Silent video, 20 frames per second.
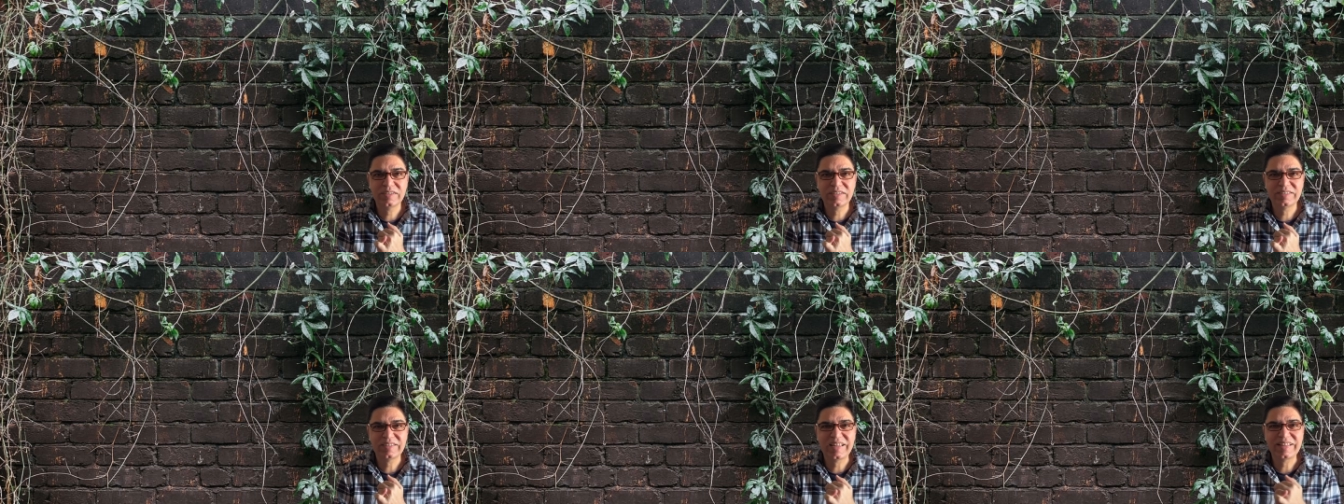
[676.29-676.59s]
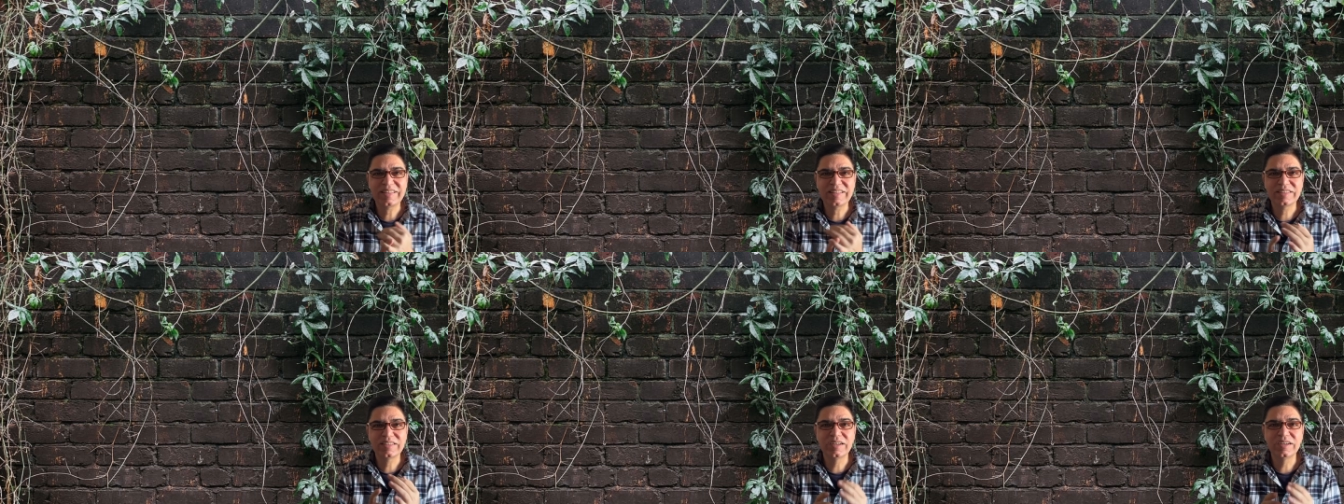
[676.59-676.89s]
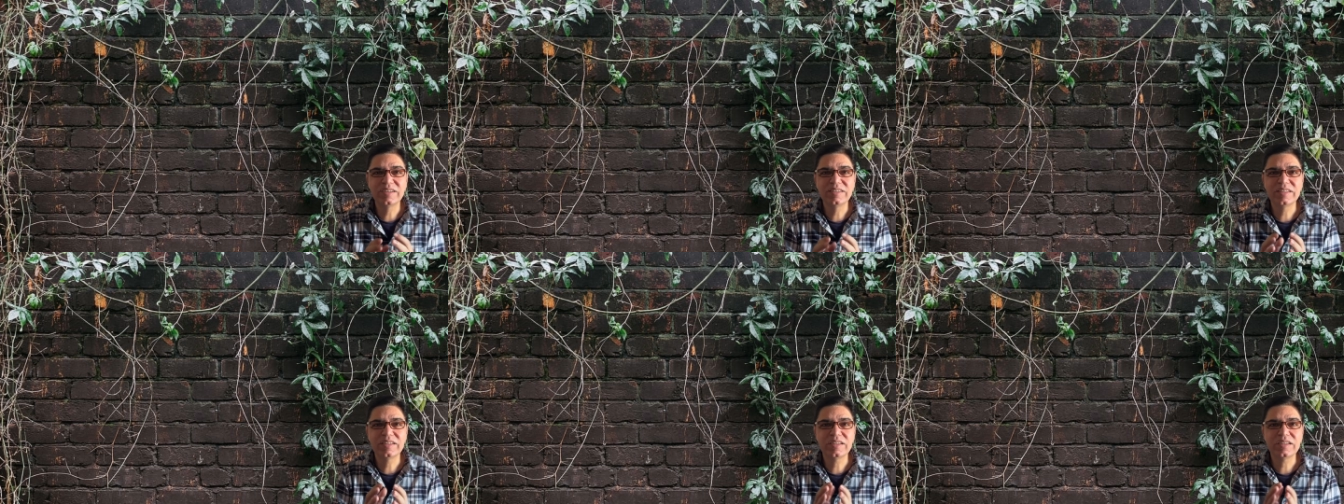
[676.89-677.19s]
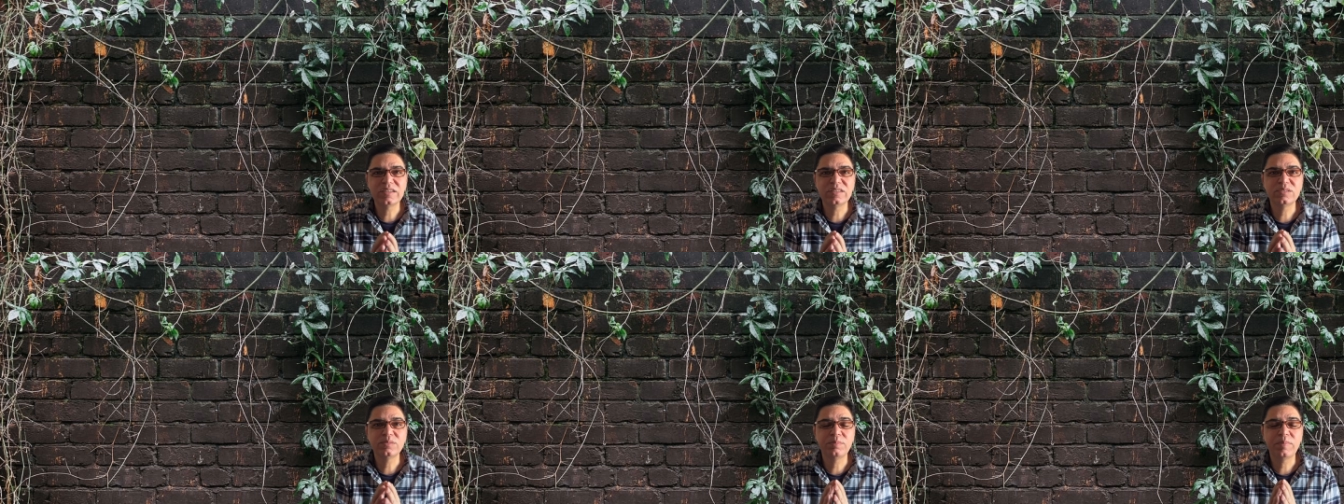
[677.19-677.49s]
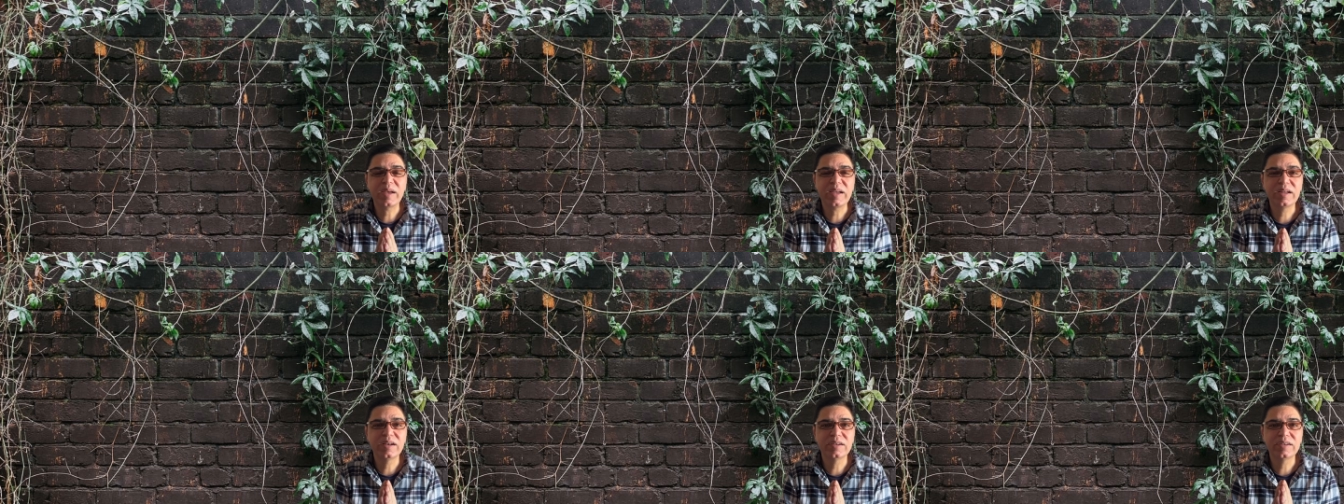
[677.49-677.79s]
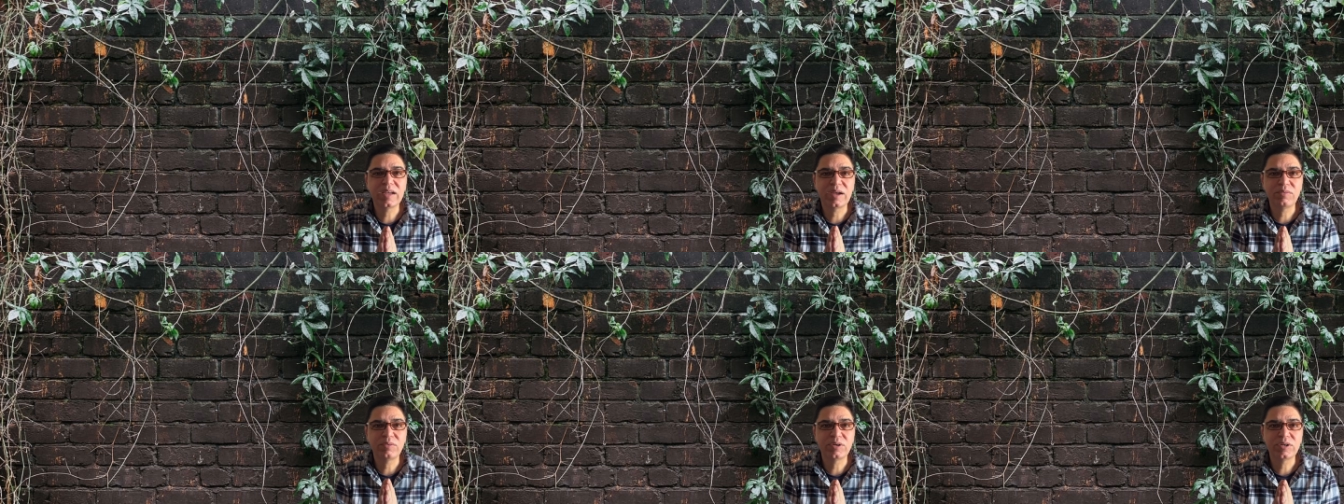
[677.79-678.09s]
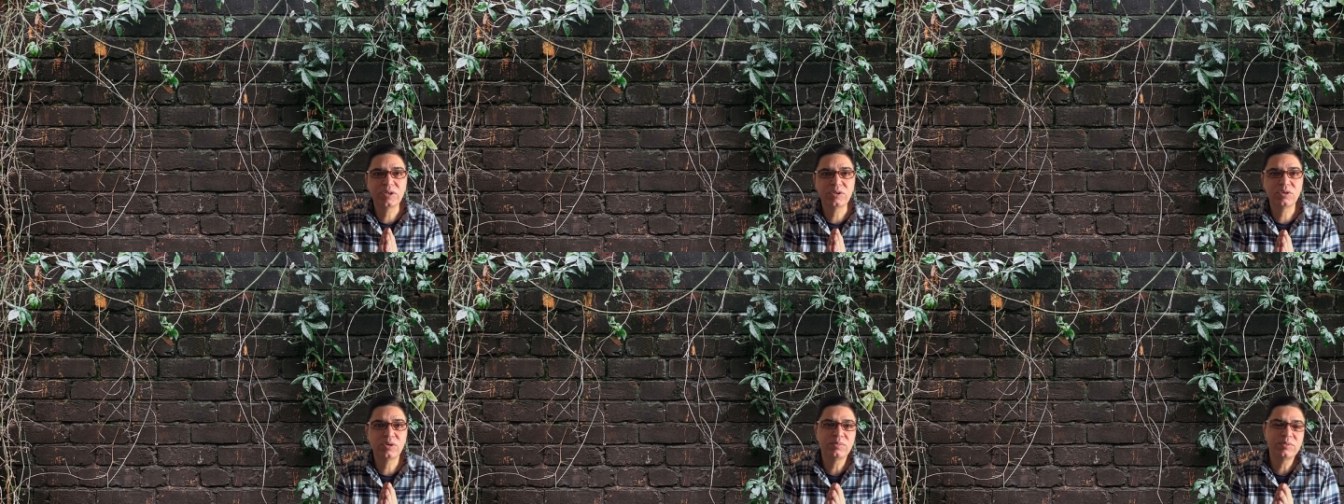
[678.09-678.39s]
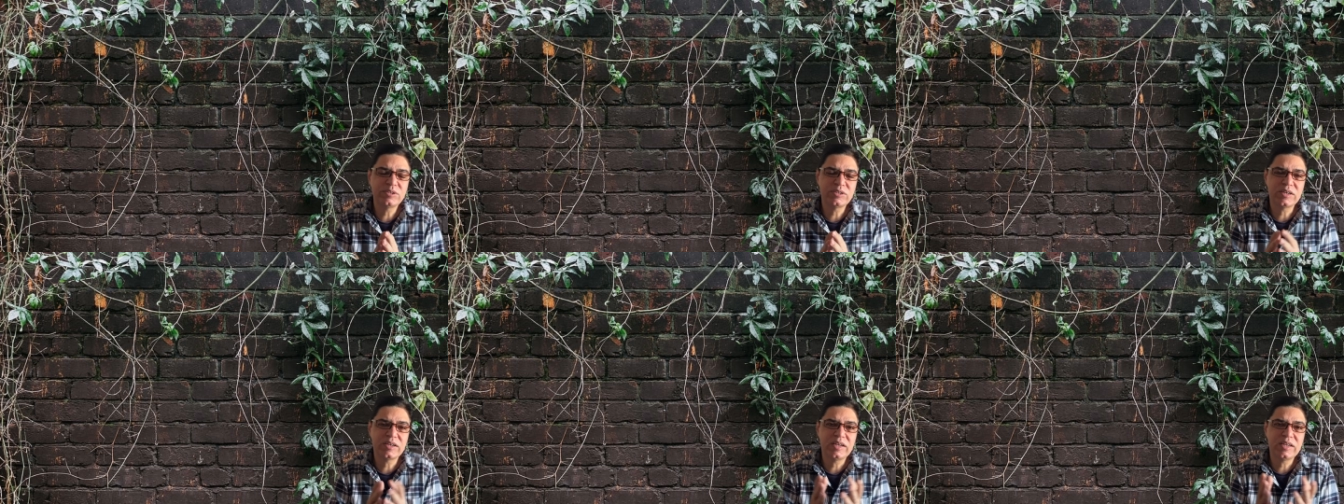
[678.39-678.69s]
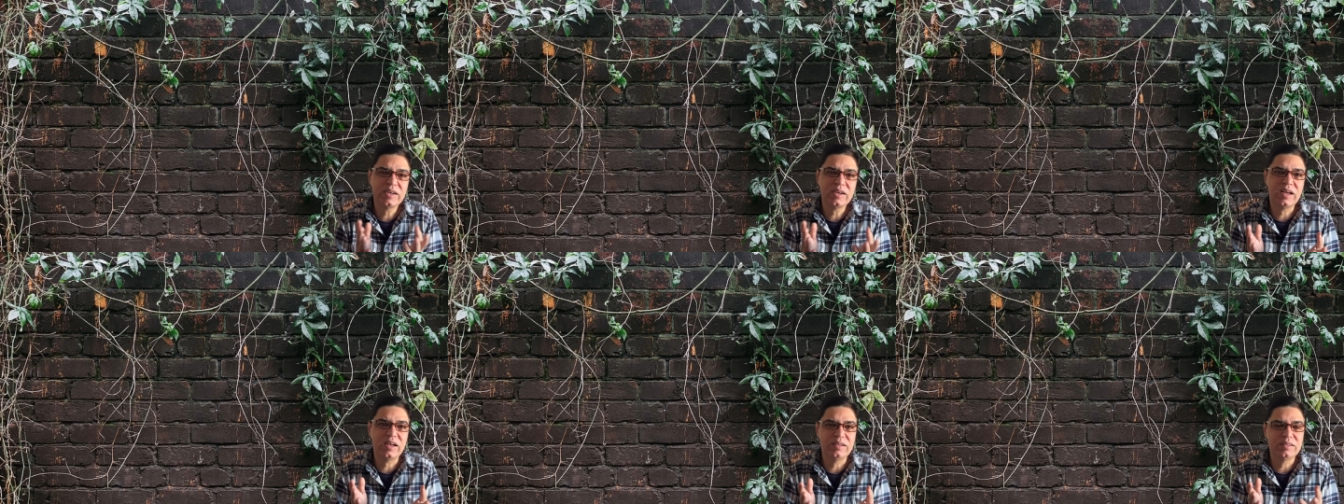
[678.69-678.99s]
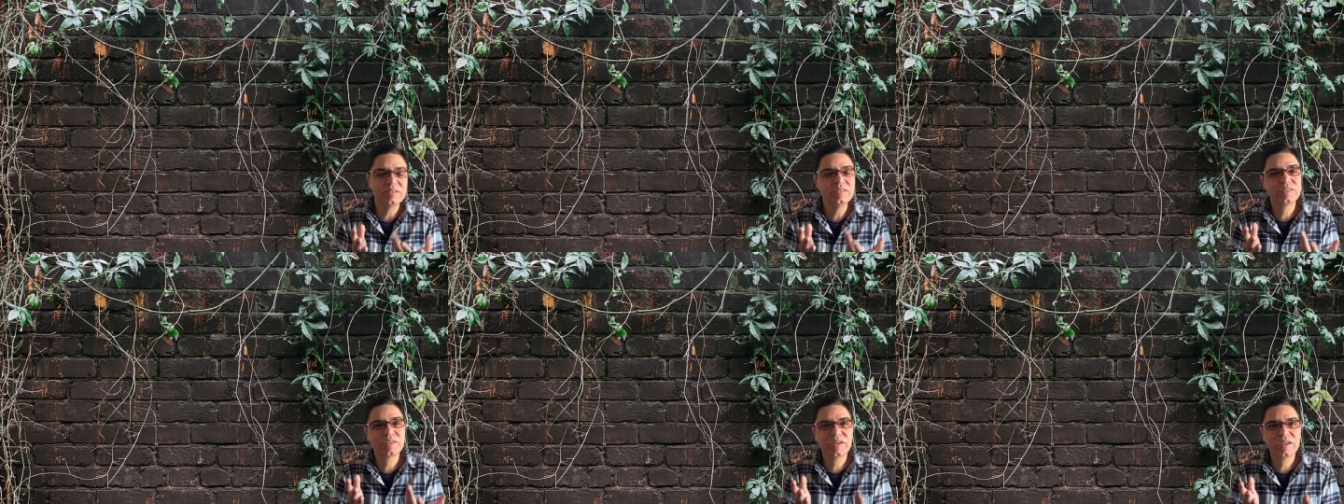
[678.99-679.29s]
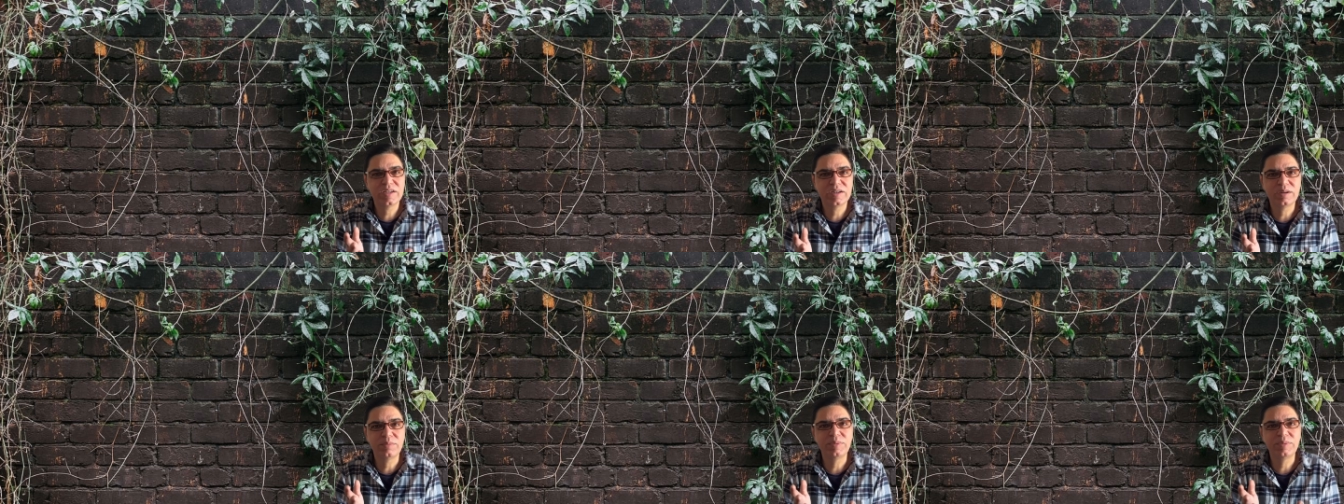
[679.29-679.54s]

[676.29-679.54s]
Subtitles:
And the third thing is Meckel diverticulum, which again is rare.